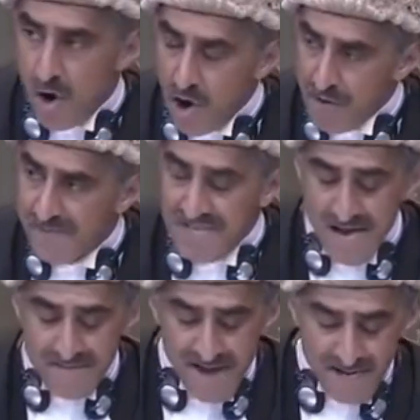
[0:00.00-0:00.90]
of the
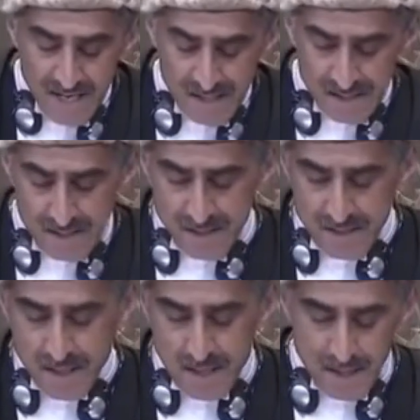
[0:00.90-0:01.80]

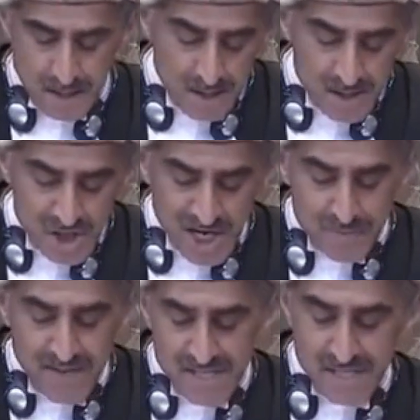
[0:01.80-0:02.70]
Havana
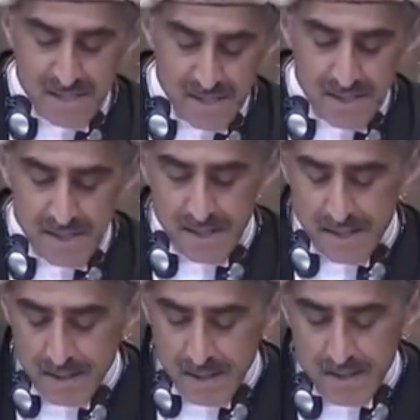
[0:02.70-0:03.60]
judgment
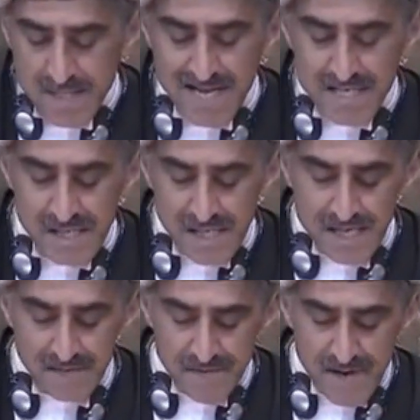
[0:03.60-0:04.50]
dated
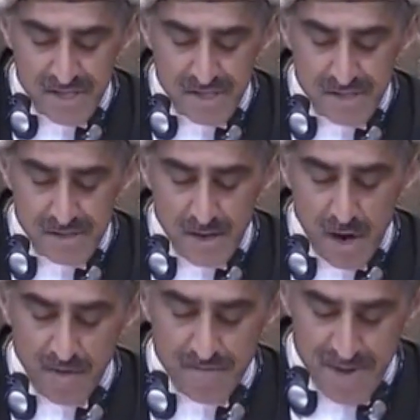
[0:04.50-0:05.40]
31st
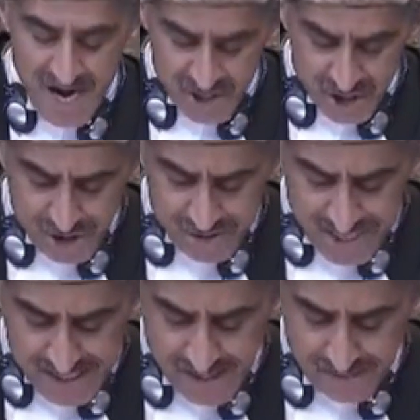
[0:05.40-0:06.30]
of March
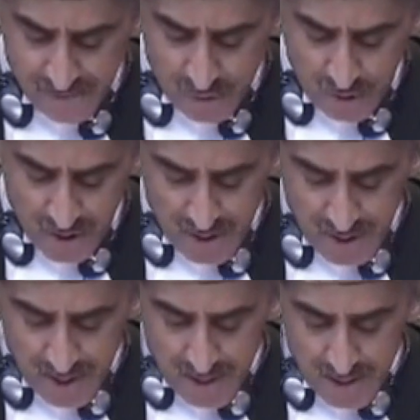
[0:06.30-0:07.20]
2004
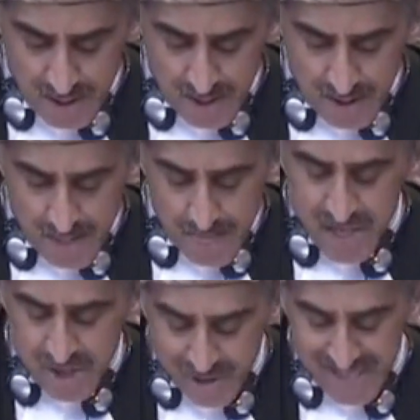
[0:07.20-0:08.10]

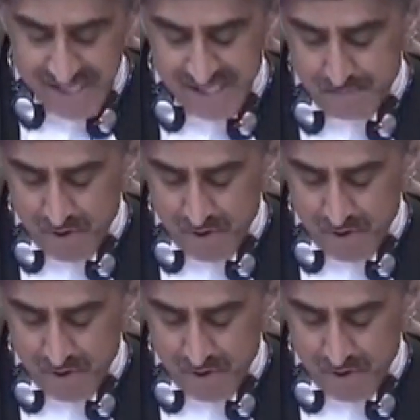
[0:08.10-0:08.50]
stress this